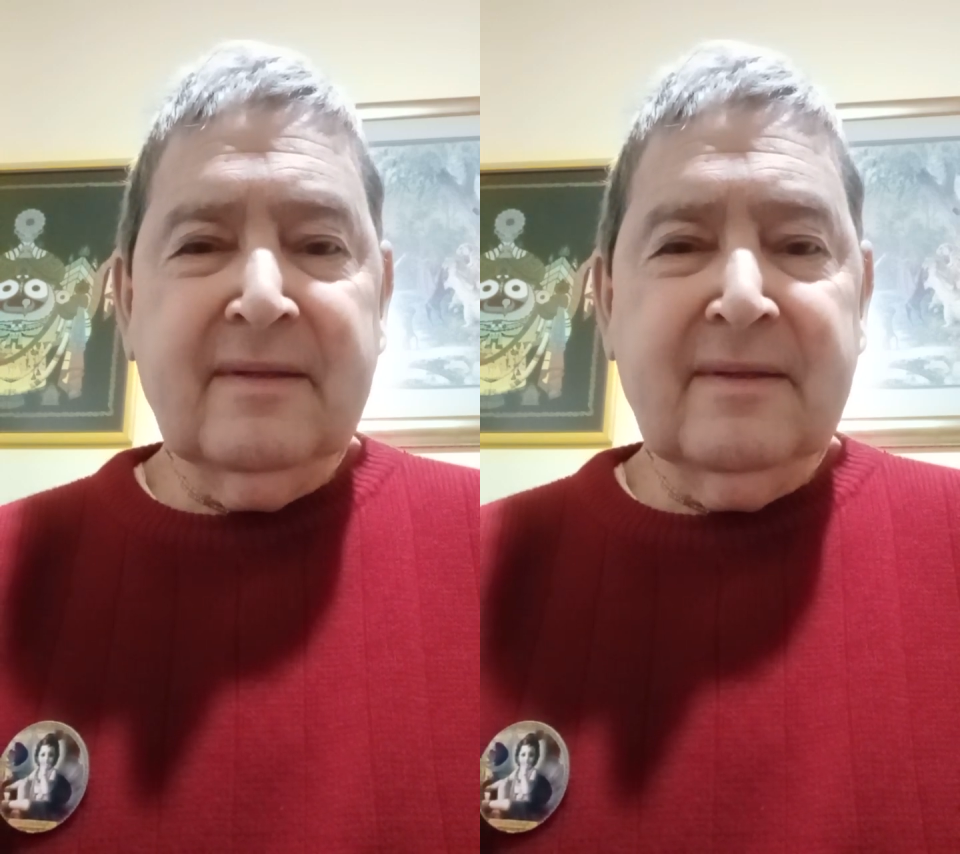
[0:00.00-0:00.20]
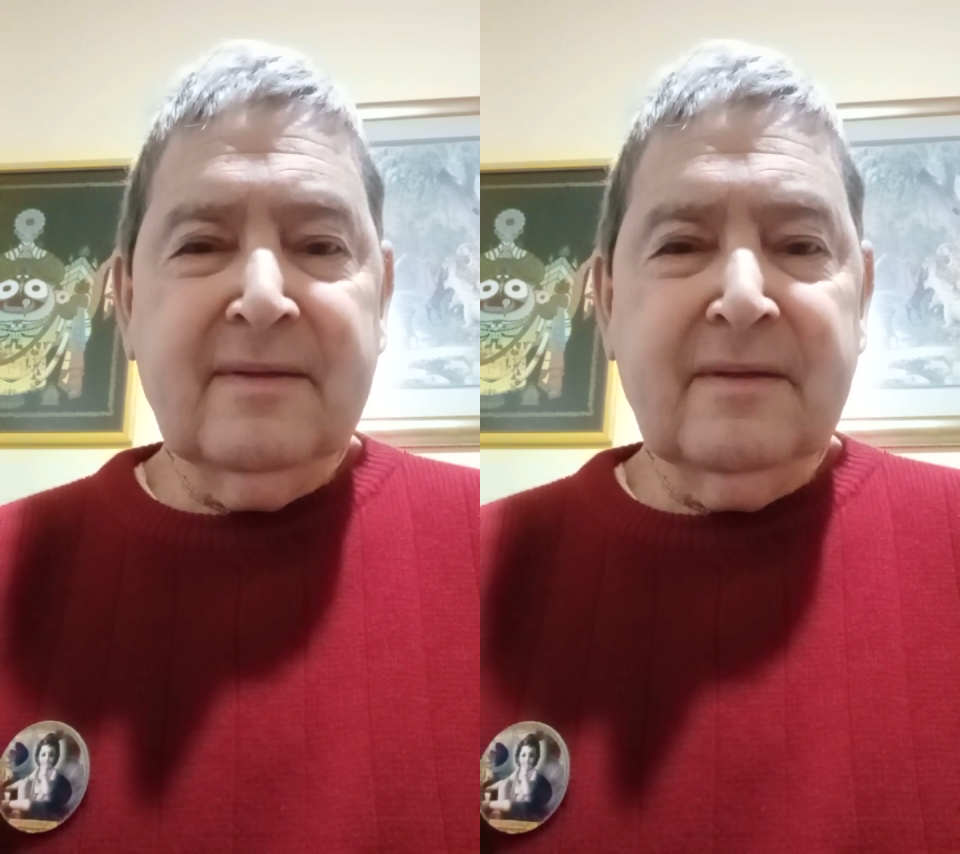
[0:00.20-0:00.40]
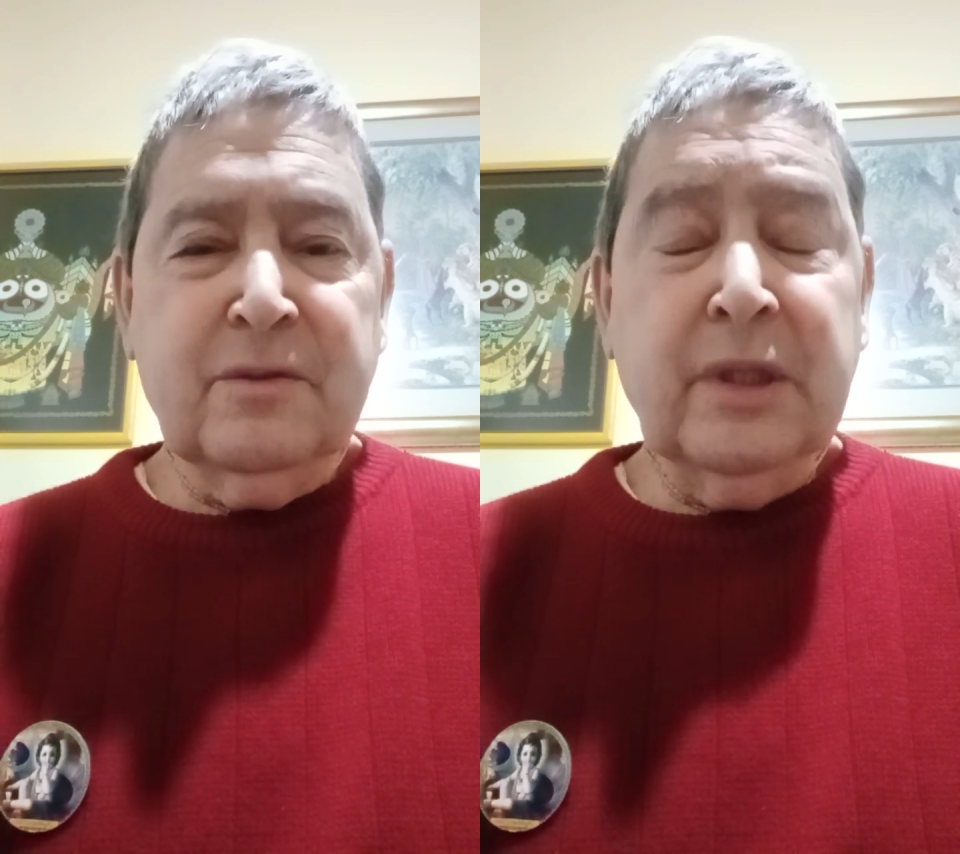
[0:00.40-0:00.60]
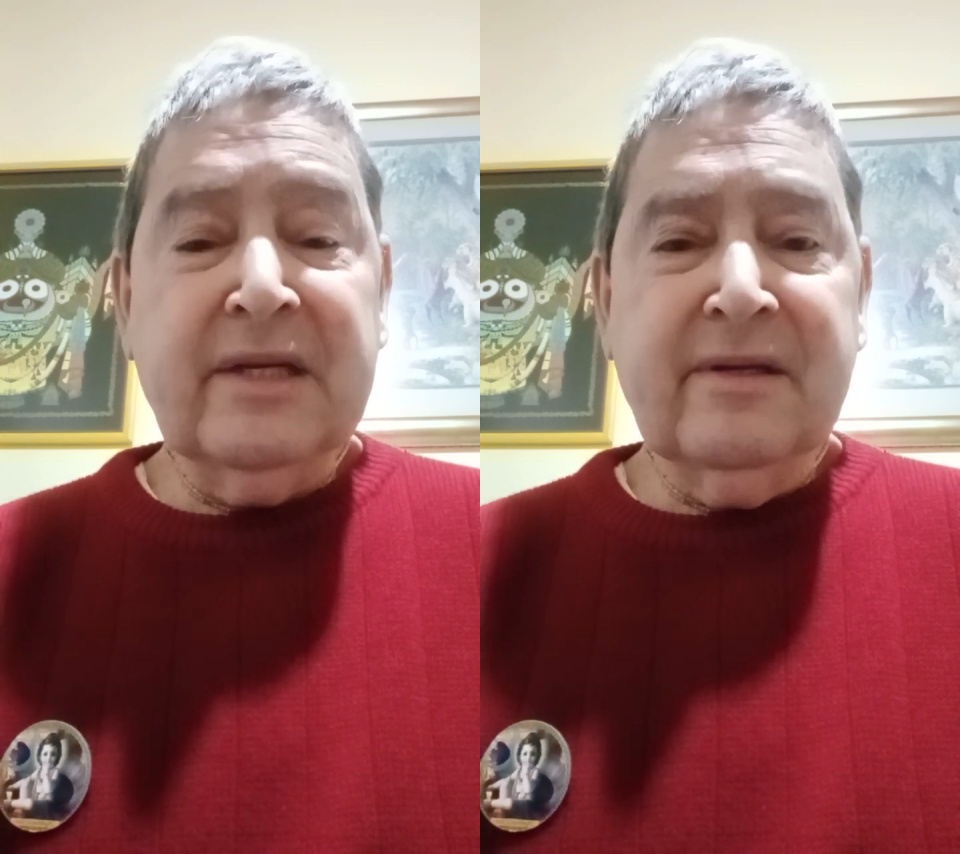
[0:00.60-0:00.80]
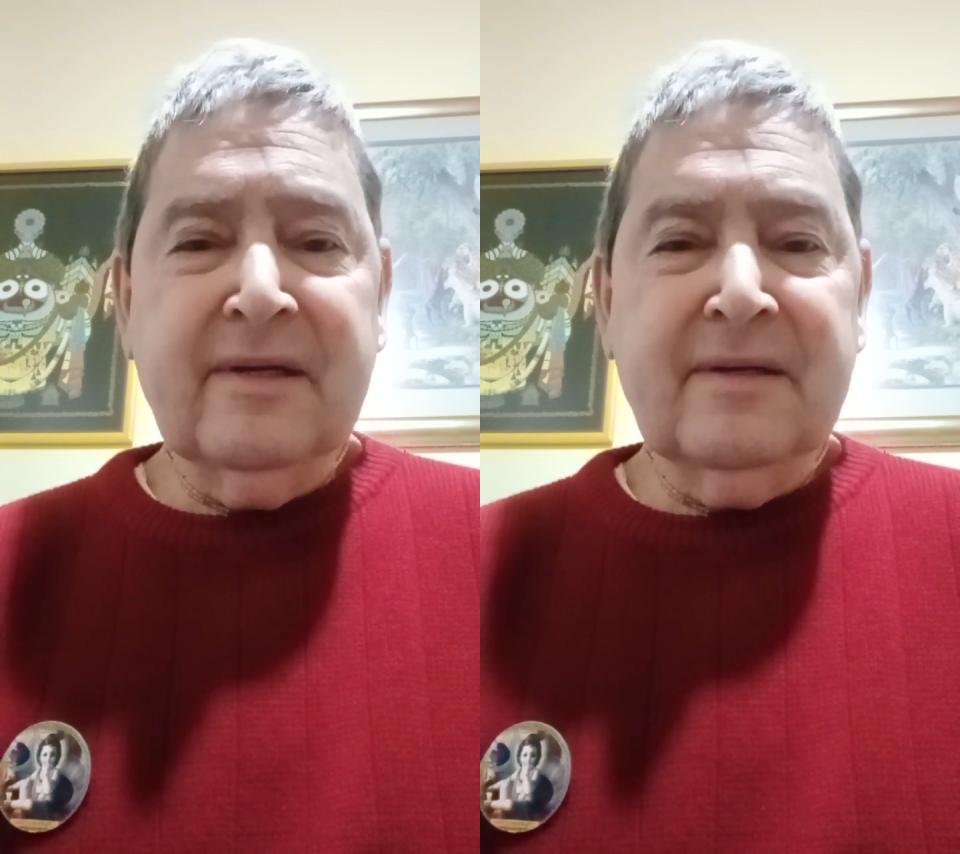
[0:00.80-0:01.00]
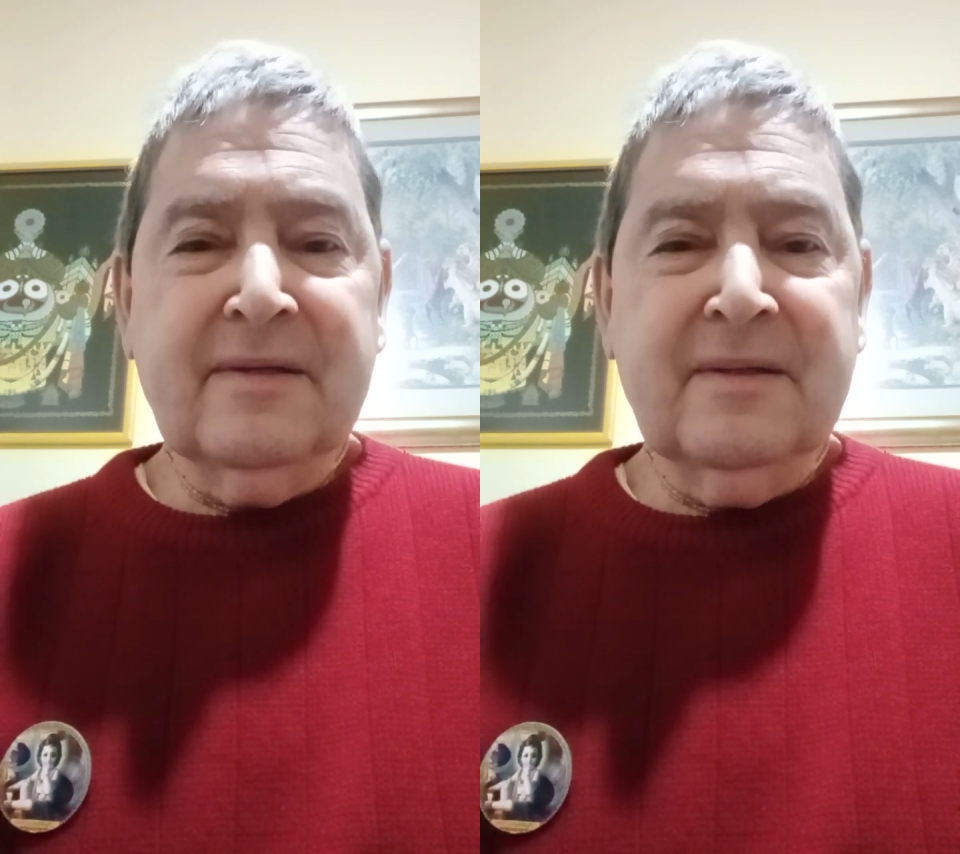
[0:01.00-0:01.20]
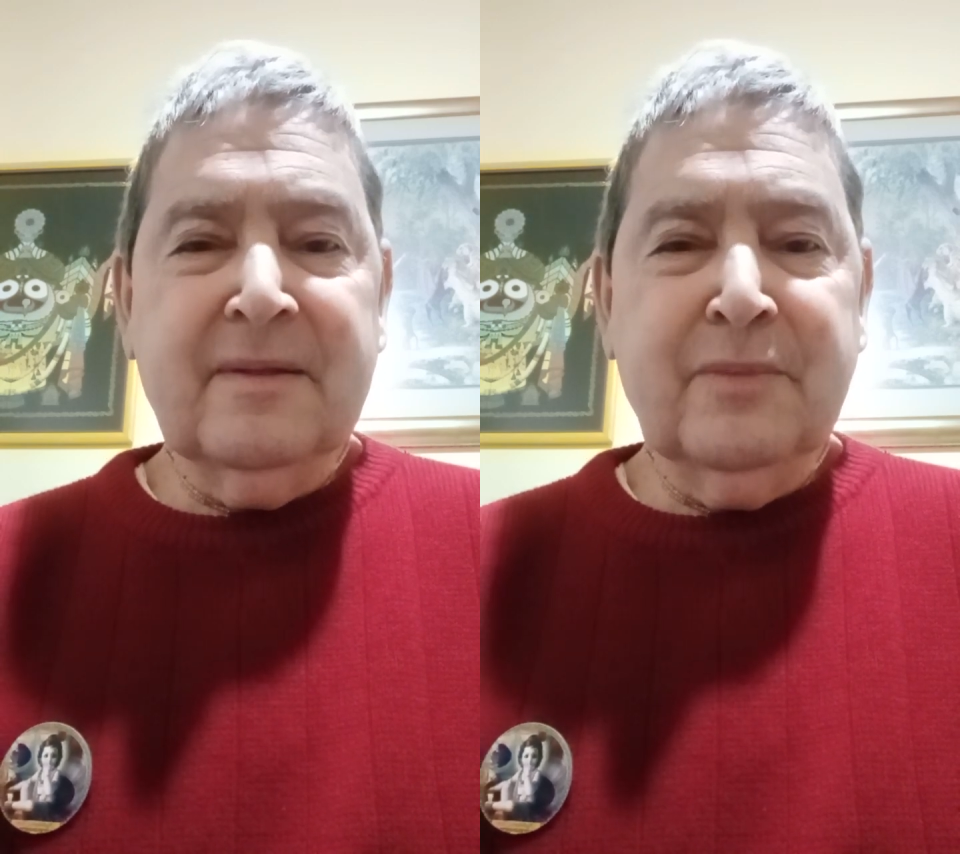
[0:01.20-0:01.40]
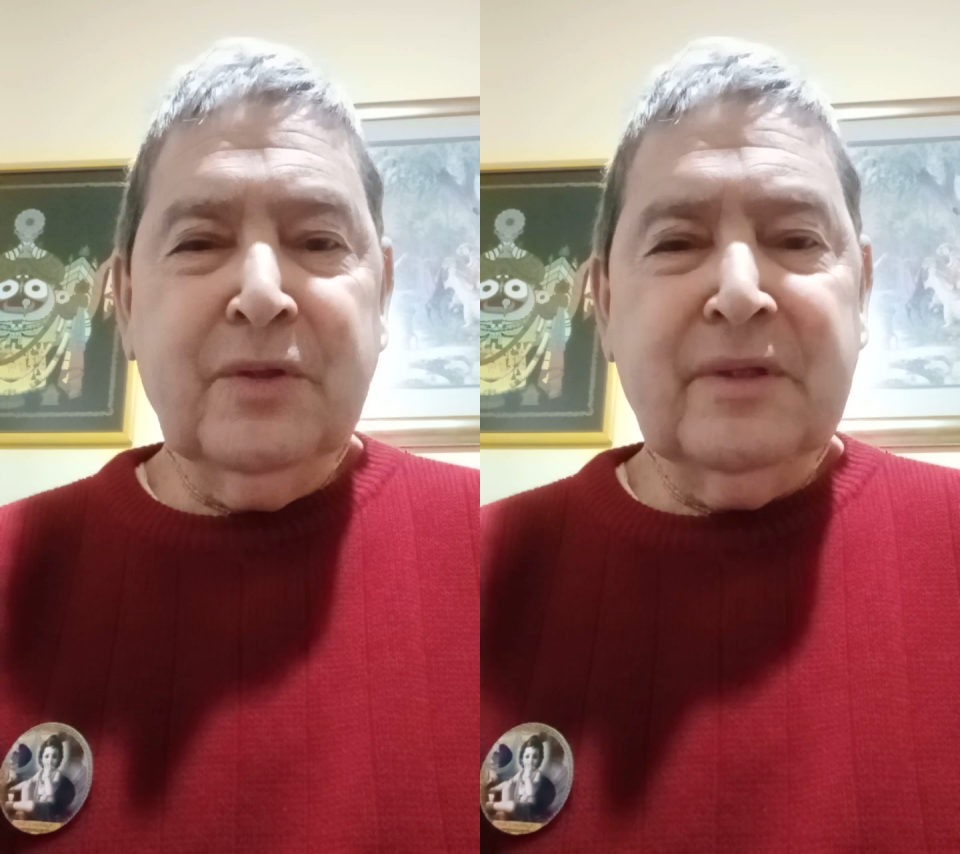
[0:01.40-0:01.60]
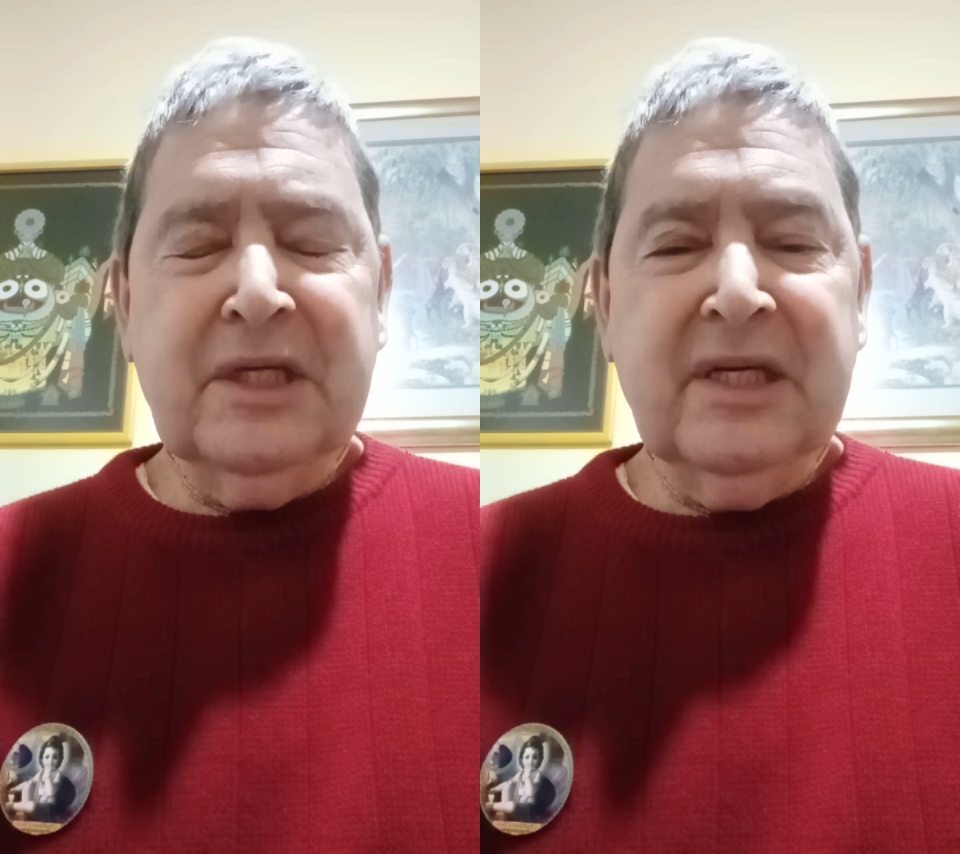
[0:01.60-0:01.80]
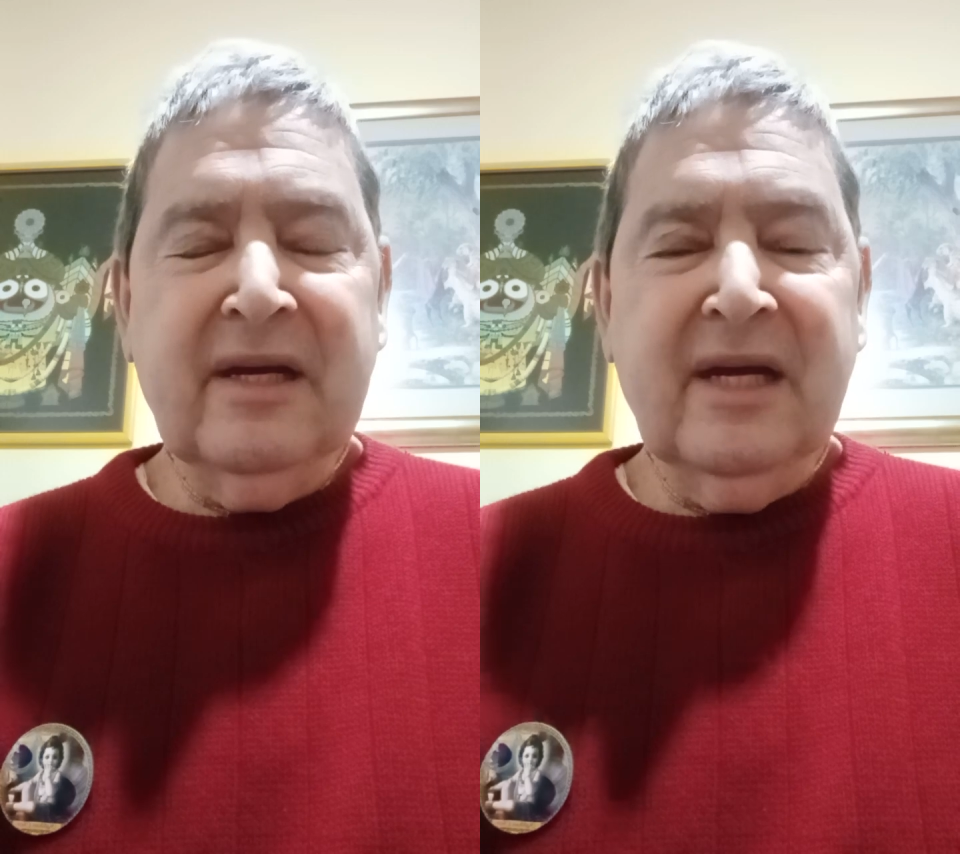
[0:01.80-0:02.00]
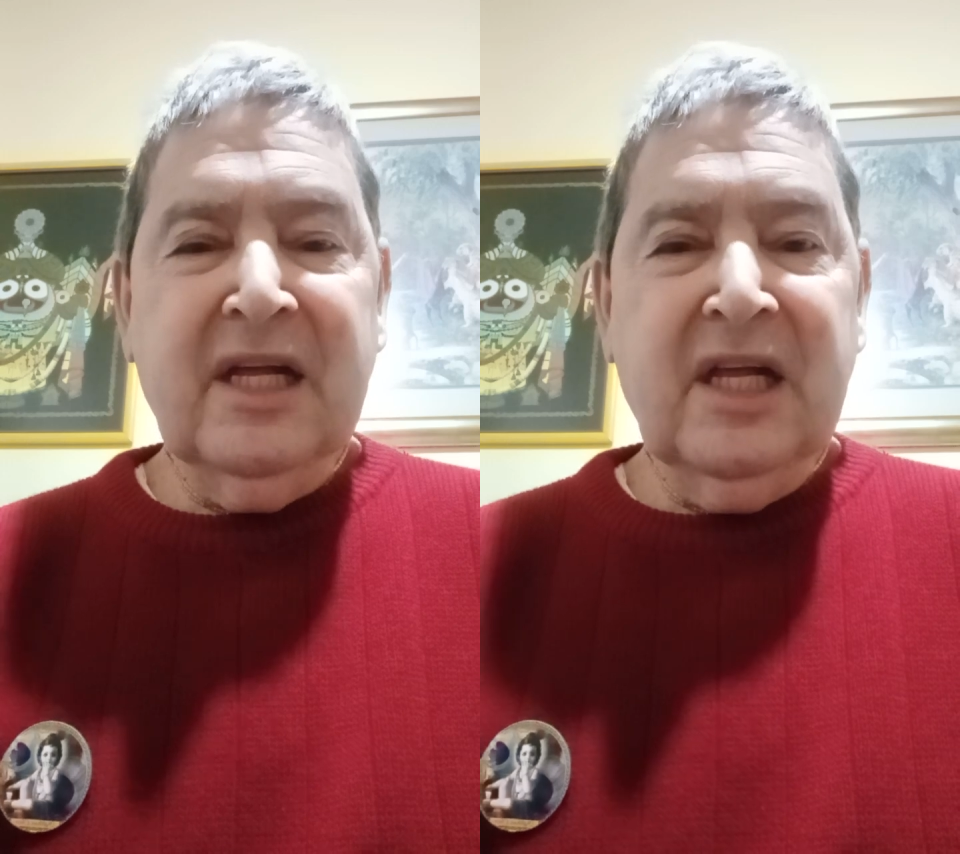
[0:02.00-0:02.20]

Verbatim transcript: the sweetness, the beauty